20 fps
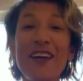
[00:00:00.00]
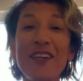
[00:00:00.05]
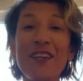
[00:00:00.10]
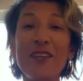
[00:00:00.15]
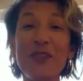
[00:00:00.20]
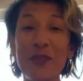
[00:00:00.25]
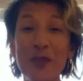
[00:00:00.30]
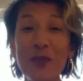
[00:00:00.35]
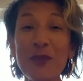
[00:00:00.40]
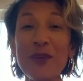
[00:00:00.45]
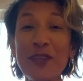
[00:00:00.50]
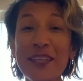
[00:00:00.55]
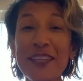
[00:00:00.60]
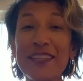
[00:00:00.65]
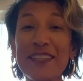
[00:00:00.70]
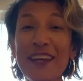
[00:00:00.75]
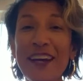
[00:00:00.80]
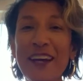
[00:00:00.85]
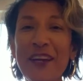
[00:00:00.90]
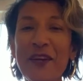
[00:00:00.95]
you're really
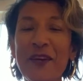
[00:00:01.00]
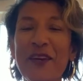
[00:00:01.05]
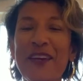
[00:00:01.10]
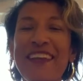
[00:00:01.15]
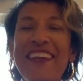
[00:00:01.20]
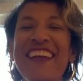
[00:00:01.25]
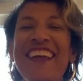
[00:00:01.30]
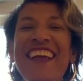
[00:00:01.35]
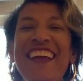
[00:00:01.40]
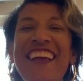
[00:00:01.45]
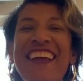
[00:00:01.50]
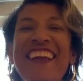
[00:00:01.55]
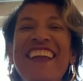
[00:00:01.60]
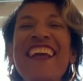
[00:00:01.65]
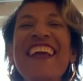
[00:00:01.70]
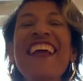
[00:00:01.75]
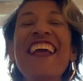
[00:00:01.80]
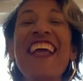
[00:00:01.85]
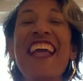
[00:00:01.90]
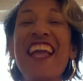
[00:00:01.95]
tired
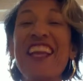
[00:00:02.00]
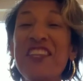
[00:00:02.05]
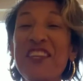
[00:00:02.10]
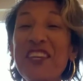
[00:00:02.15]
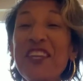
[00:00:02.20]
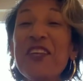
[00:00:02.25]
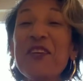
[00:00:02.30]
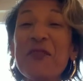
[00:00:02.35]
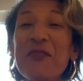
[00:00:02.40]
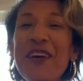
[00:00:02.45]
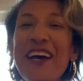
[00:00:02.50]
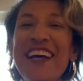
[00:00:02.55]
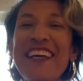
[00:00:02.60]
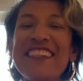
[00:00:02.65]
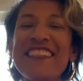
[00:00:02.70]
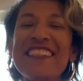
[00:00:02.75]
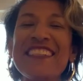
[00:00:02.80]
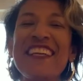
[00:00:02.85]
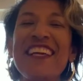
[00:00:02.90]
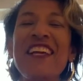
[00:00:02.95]
and you need
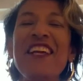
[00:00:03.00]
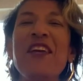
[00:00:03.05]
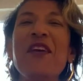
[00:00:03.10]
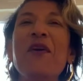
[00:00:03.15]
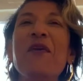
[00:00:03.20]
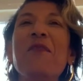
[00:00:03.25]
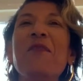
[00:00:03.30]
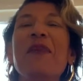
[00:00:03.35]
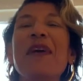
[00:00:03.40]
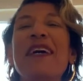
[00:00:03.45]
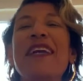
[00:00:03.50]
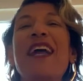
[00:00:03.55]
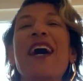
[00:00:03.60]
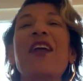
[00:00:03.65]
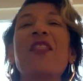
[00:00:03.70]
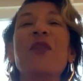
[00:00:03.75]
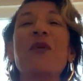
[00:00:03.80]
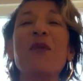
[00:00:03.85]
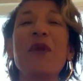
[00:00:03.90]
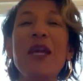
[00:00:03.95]
rest. But on
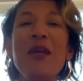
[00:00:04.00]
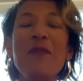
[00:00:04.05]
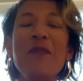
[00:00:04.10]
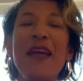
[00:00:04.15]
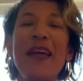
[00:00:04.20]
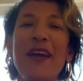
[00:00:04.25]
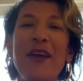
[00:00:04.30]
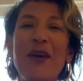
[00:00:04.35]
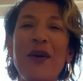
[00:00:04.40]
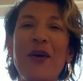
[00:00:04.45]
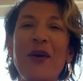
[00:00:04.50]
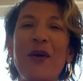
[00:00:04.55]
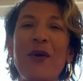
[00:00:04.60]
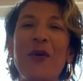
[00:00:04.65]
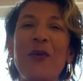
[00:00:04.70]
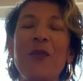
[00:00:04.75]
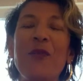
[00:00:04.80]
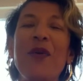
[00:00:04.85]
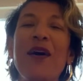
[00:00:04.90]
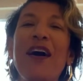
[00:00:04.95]
the way back
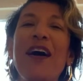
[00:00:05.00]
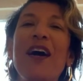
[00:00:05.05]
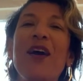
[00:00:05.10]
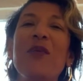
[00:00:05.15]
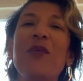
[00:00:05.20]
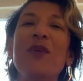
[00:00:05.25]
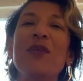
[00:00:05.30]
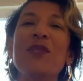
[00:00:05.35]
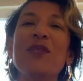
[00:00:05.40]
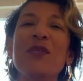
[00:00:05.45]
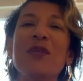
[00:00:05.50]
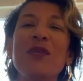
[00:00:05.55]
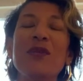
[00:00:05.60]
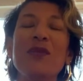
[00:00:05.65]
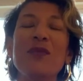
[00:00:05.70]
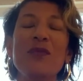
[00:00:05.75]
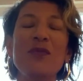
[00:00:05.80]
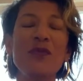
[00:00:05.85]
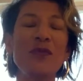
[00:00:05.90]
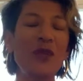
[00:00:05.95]
home, I was
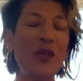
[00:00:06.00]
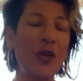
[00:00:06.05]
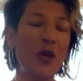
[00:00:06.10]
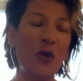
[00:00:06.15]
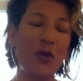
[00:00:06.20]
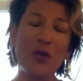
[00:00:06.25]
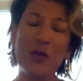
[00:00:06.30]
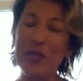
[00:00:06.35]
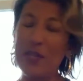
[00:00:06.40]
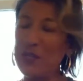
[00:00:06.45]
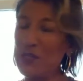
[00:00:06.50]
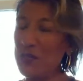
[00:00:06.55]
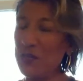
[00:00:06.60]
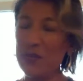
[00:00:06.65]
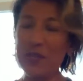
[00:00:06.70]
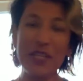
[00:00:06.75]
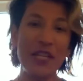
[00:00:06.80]
exerting